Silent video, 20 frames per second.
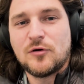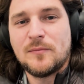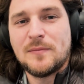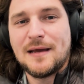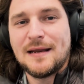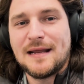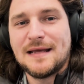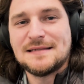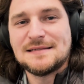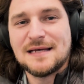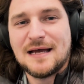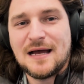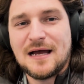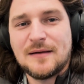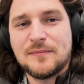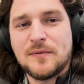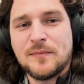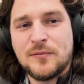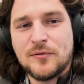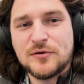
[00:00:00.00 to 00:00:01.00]
remain a
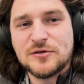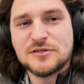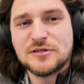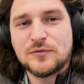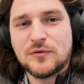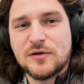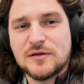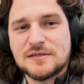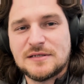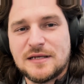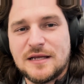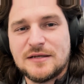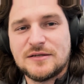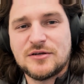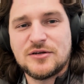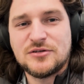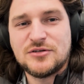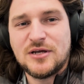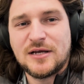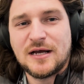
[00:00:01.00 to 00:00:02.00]
top producing real estate
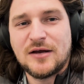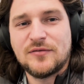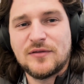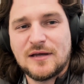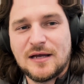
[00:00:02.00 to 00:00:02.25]
agent. Check out the